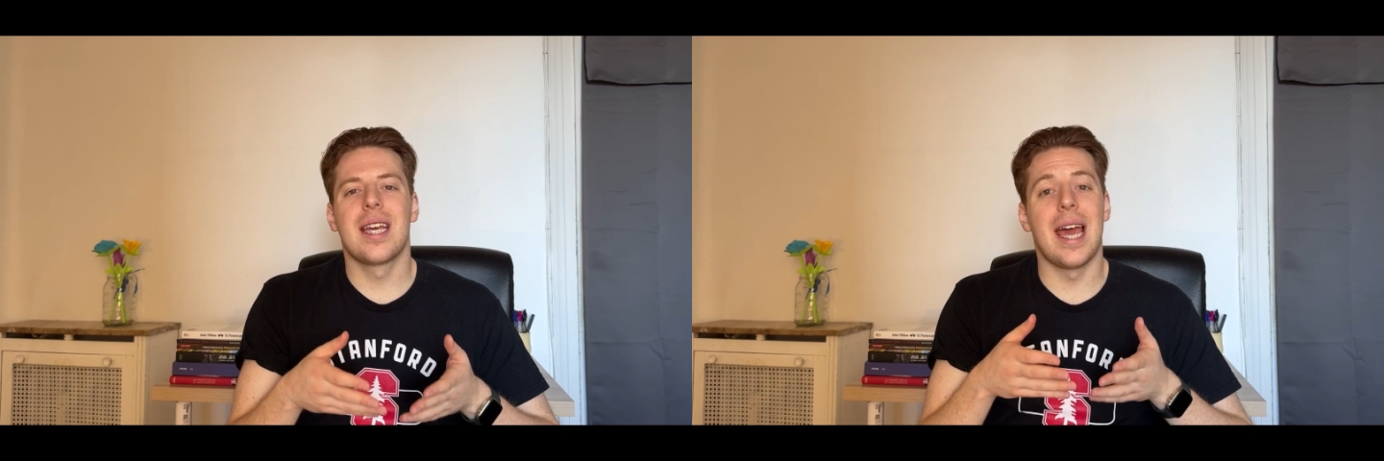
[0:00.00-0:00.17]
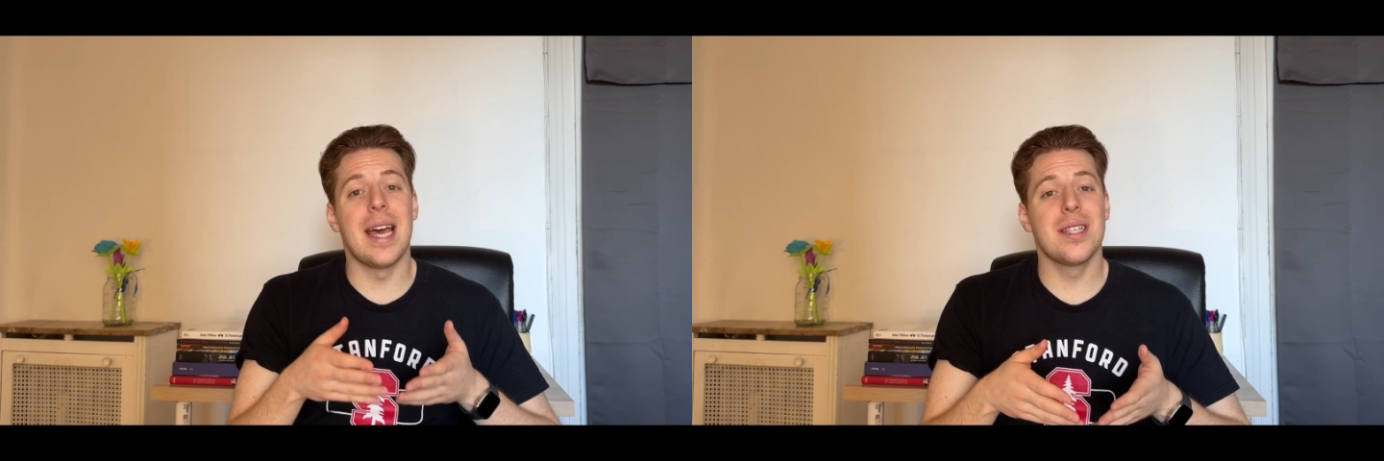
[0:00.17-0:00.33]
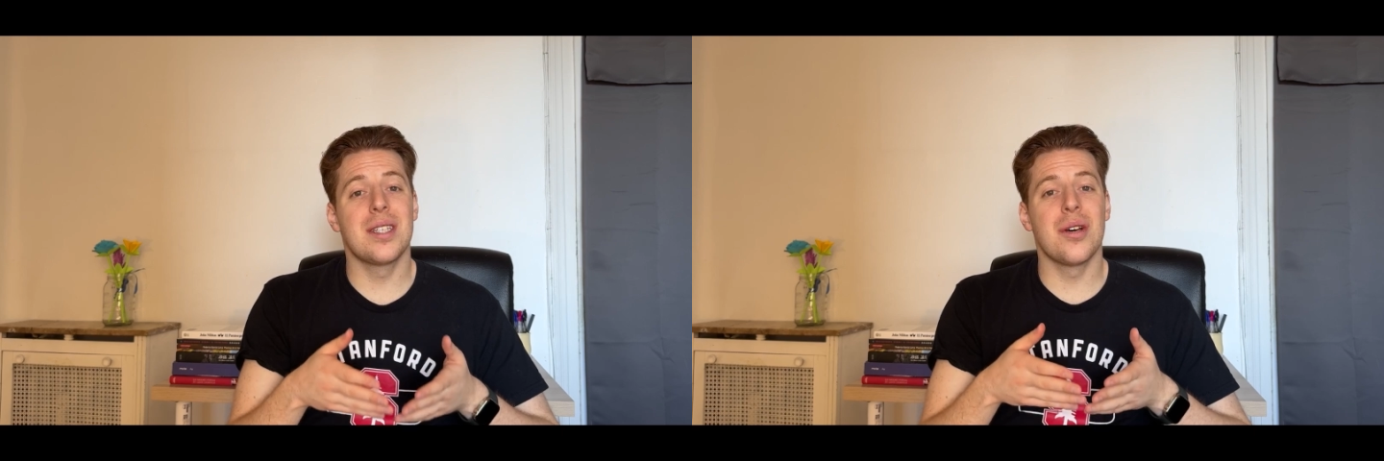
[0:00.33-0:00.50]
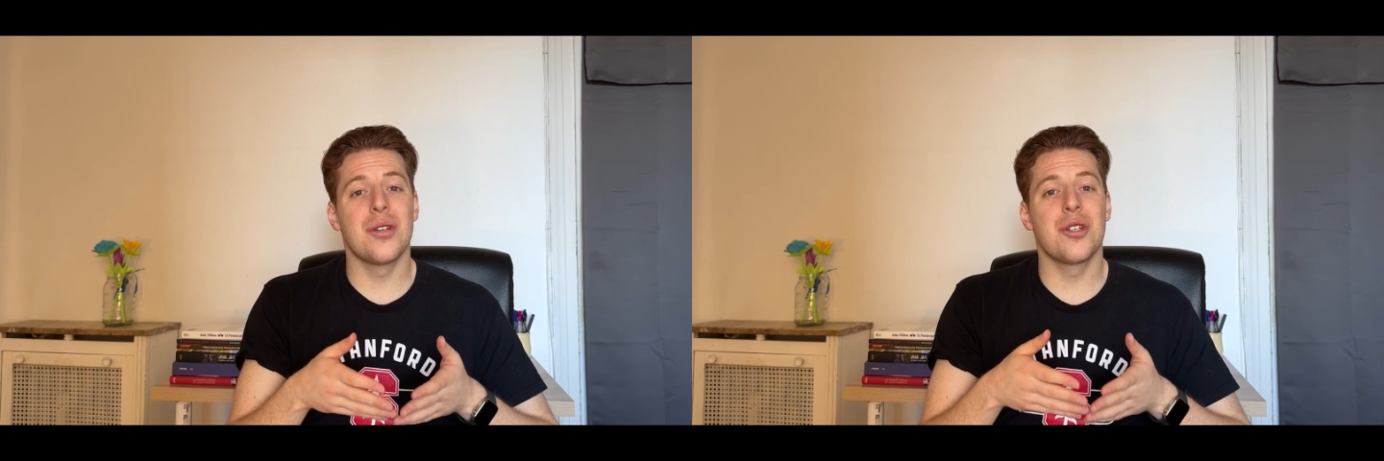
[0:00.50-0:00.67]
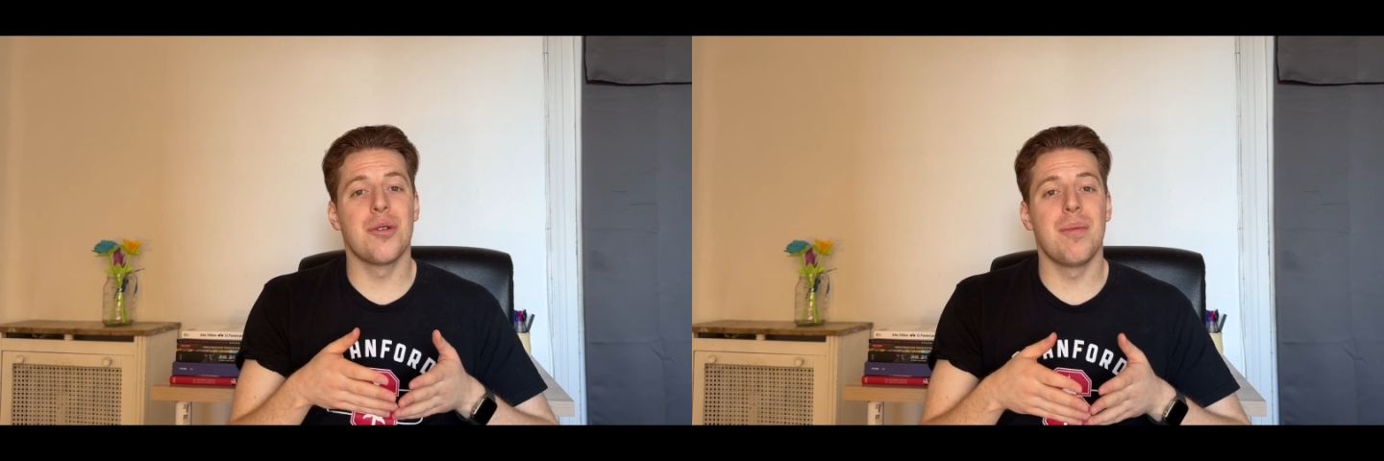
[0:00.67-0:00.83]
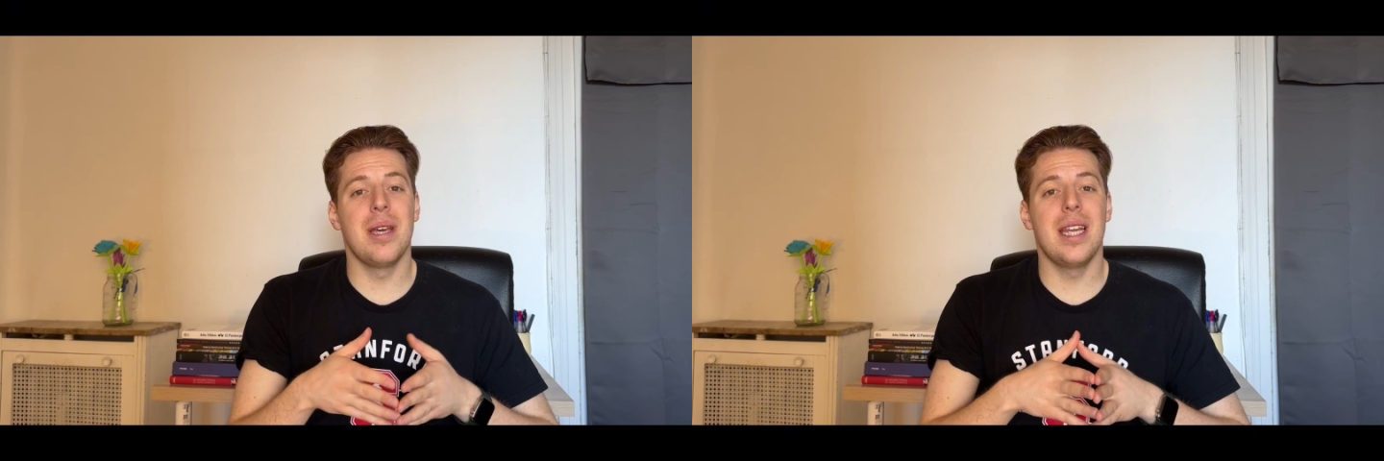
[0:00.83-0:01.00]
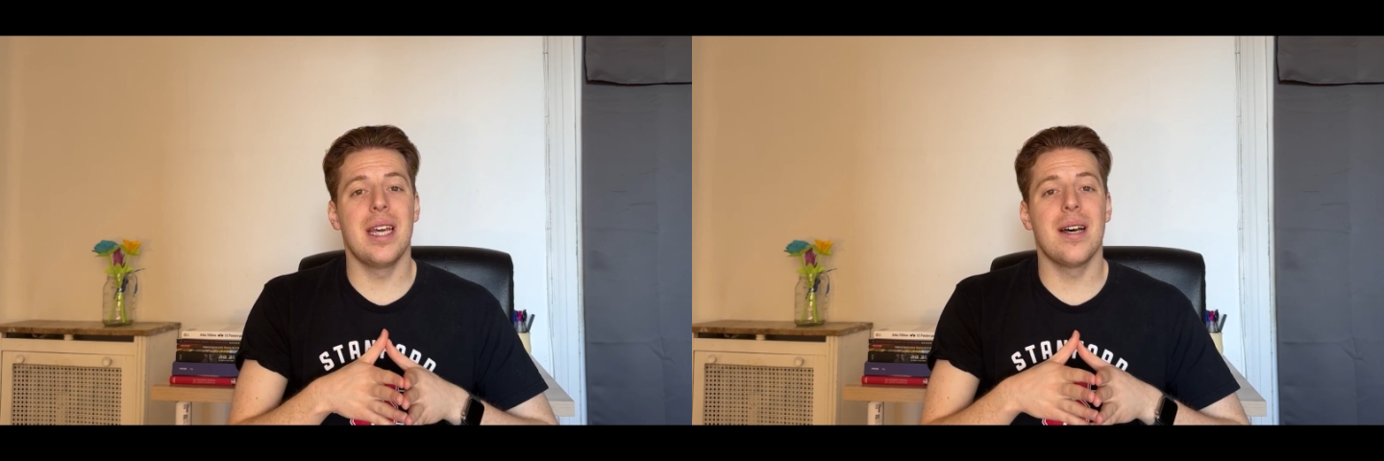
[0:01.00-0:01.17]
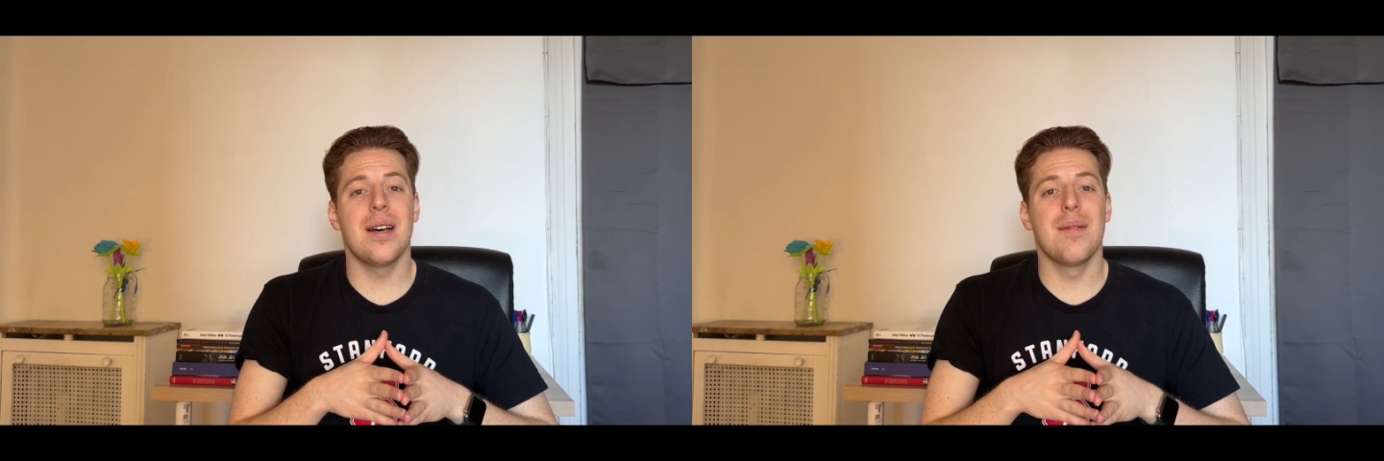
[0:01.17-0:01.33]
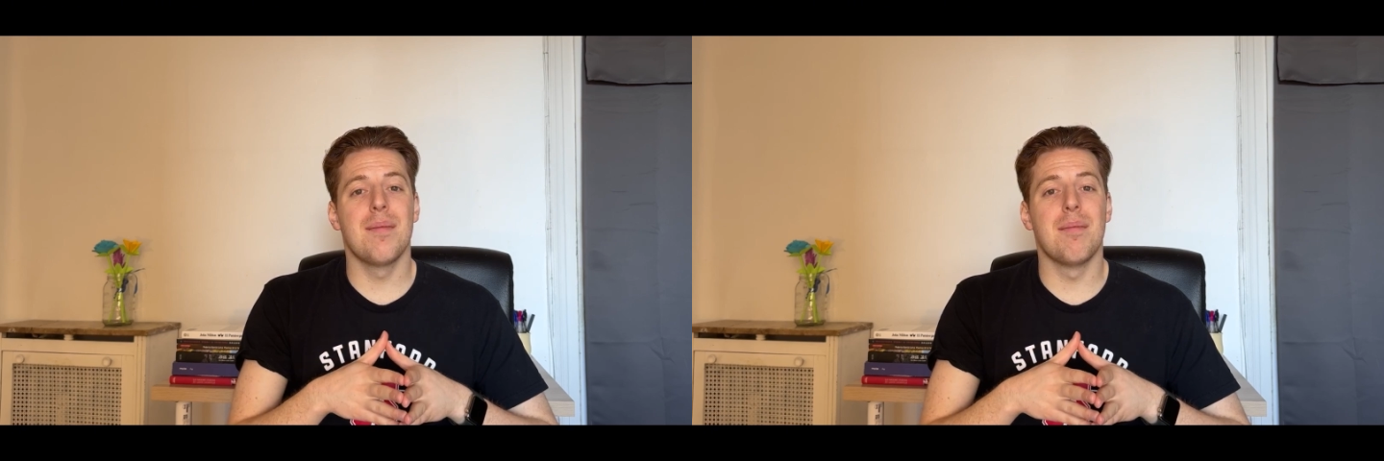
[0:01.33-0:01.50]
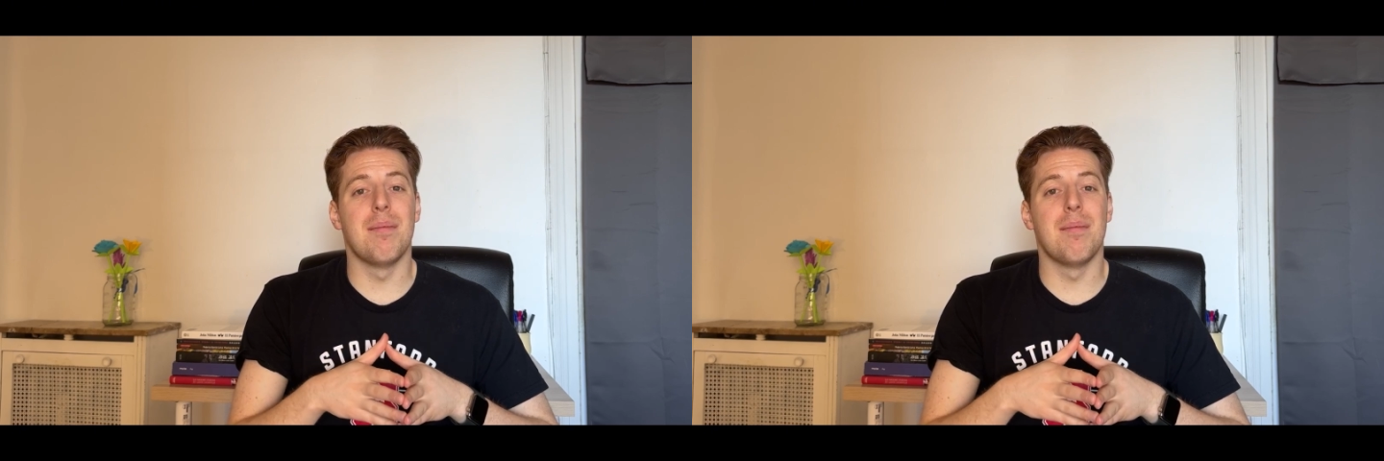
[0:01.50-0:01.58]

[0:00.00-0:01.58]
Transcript: Can social media